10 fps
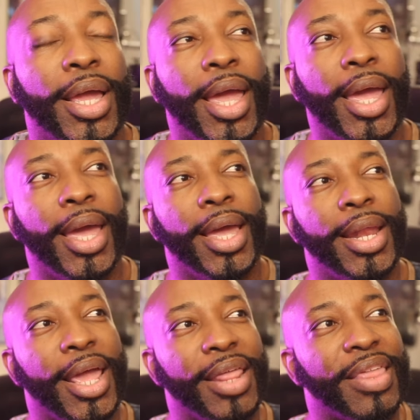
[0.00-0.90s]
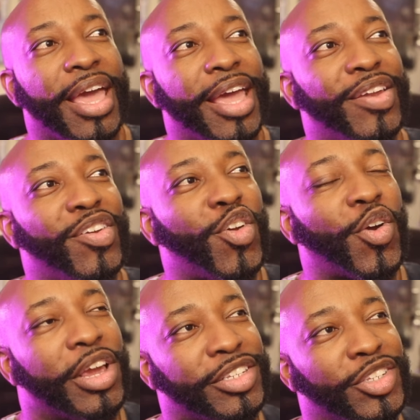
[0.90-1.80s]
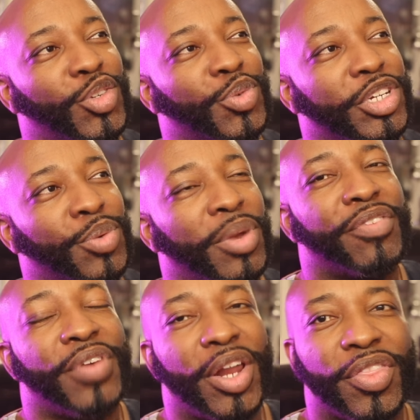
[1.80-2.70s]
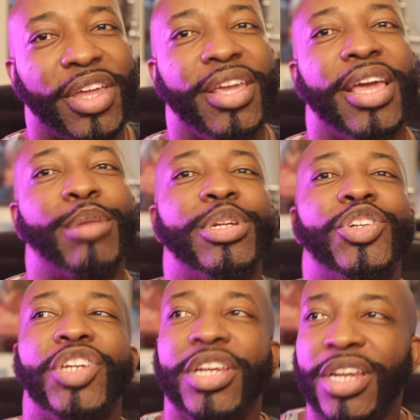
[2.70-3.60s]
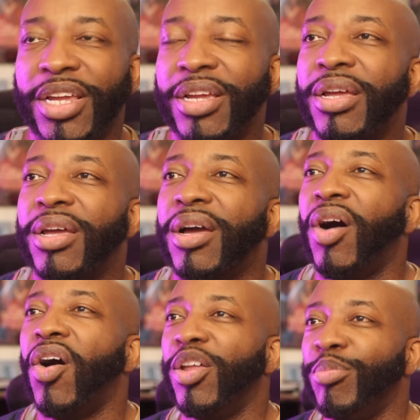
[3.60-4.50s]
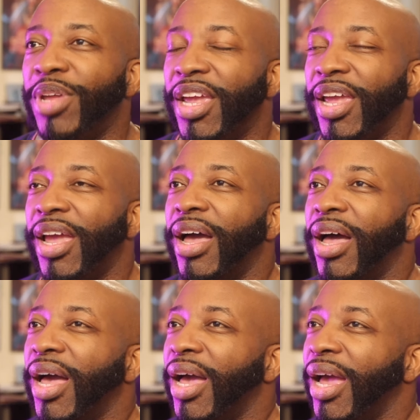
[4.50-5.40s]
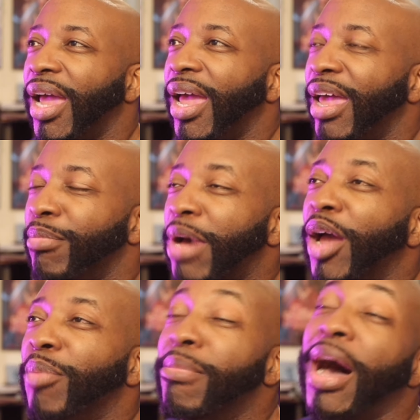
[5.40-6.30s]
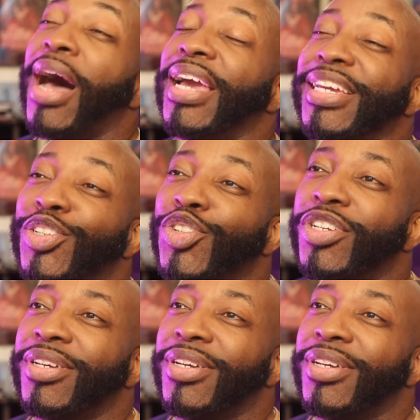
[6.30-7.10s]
And in that crazy situation, when I found out that he had been cheating on me, in my mind,